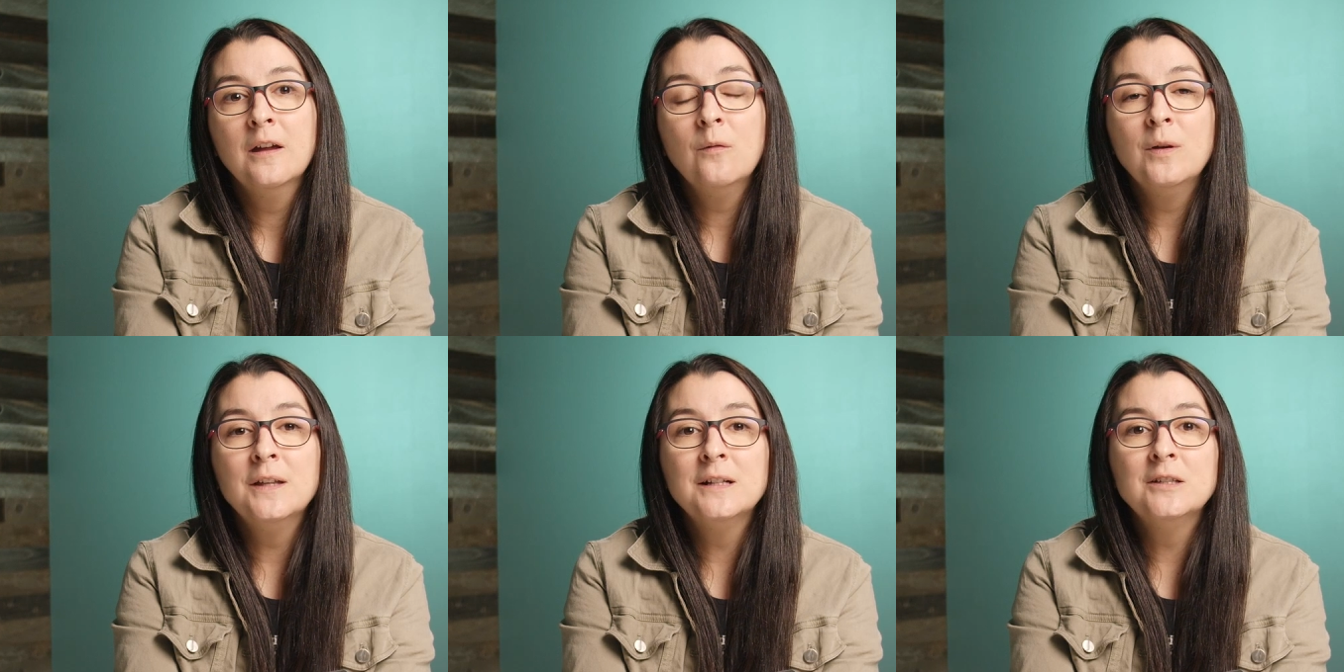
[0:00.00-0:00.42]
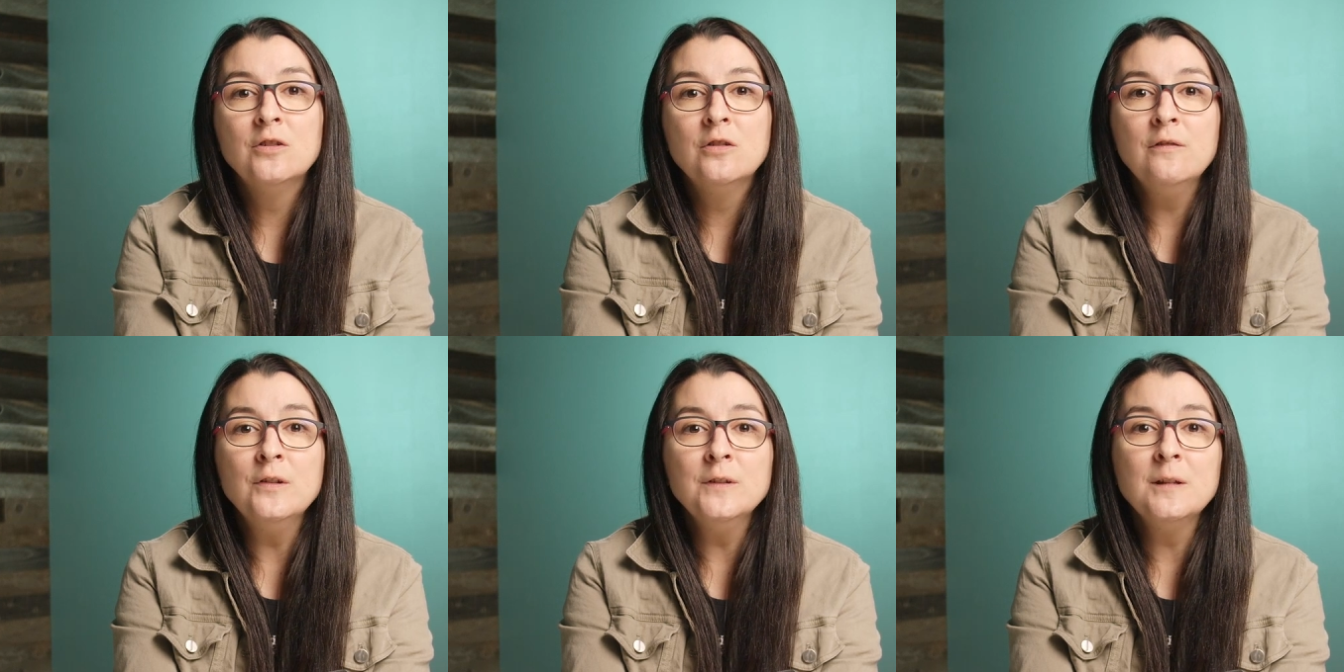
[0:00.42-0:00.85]
With its
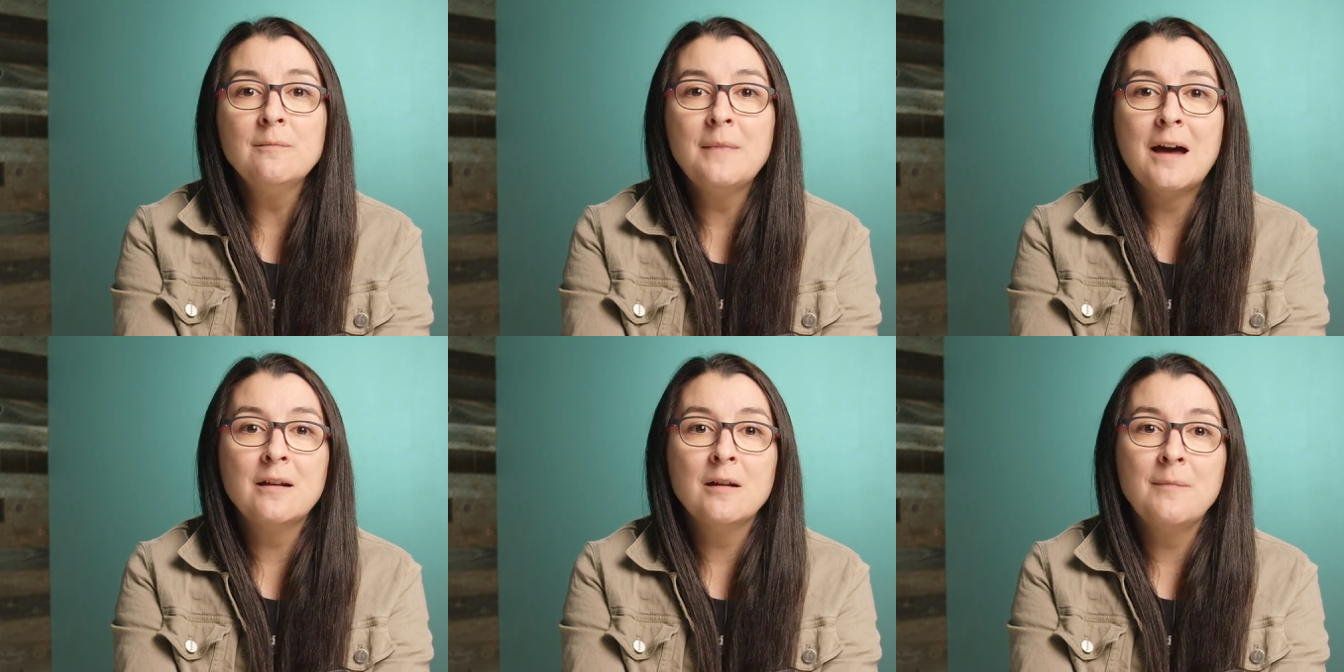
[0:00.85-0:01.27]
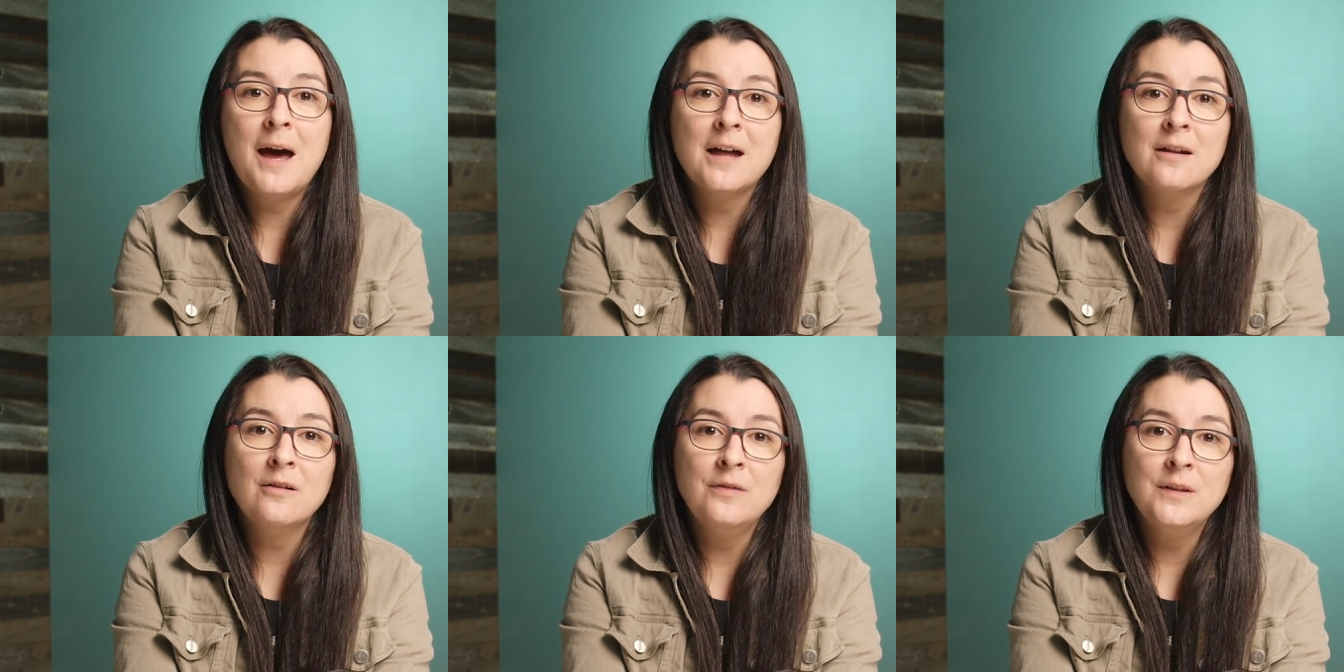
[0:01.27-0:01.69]
universal mounting
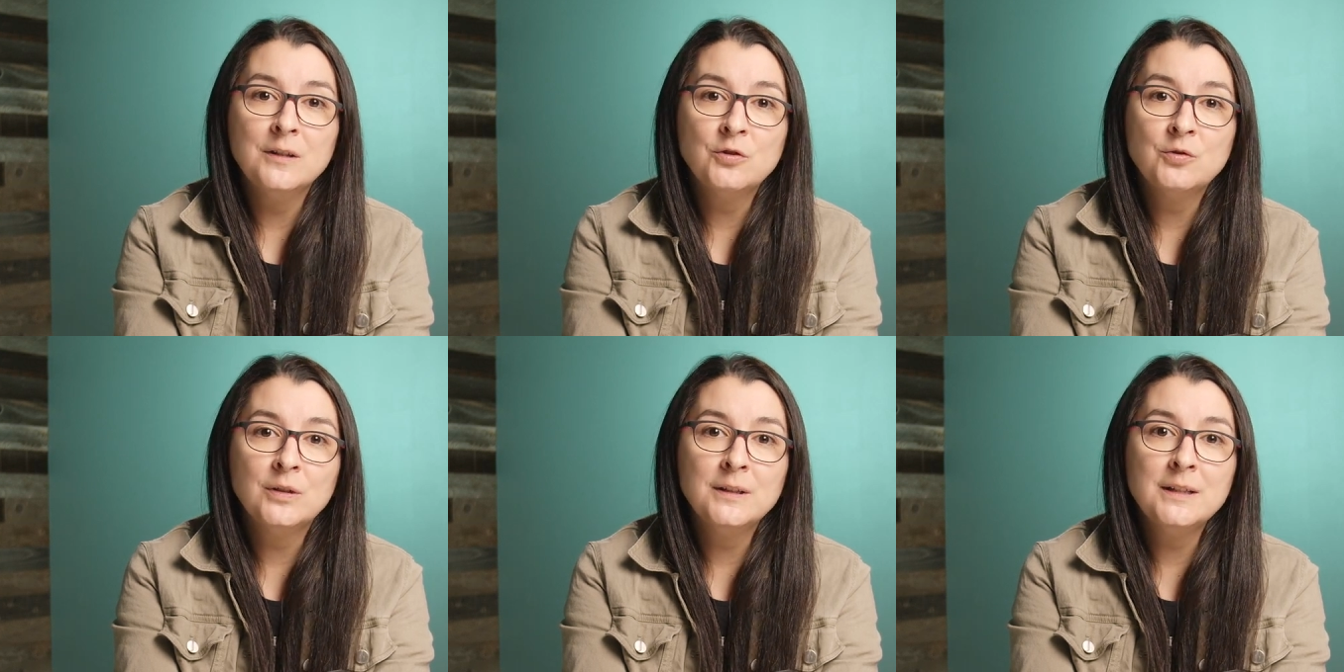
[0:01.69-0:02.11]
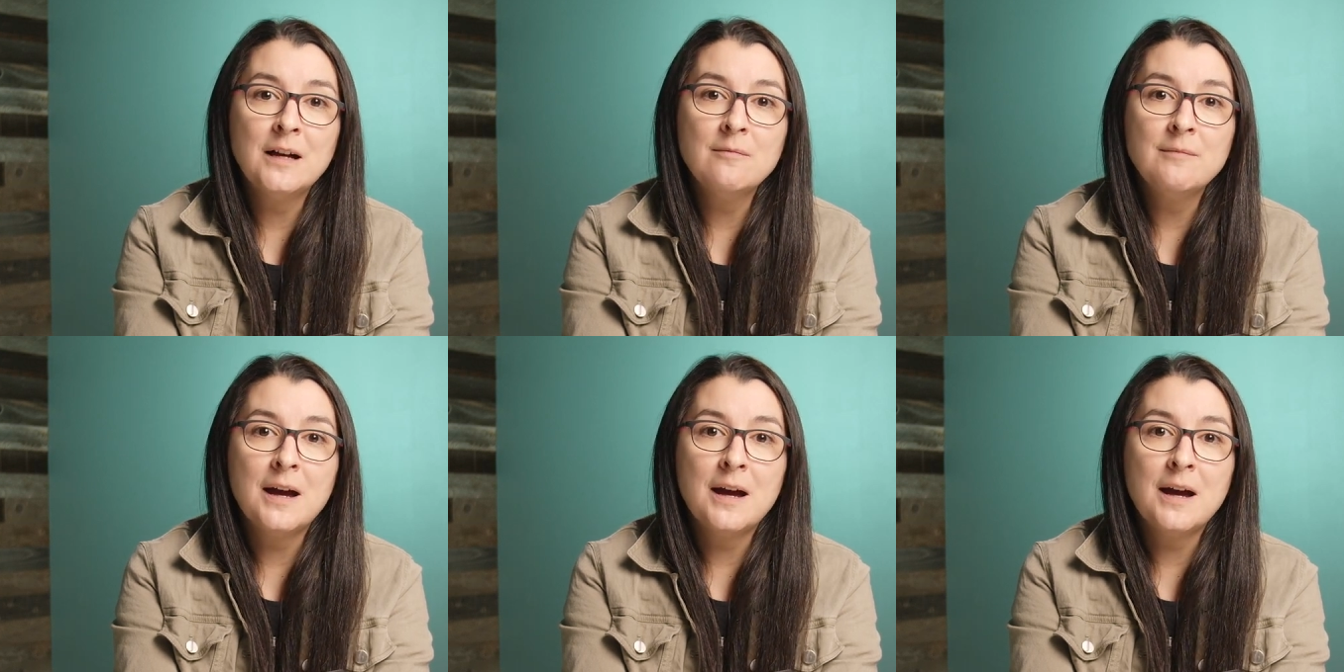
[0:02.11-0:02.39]
pattern, this drill down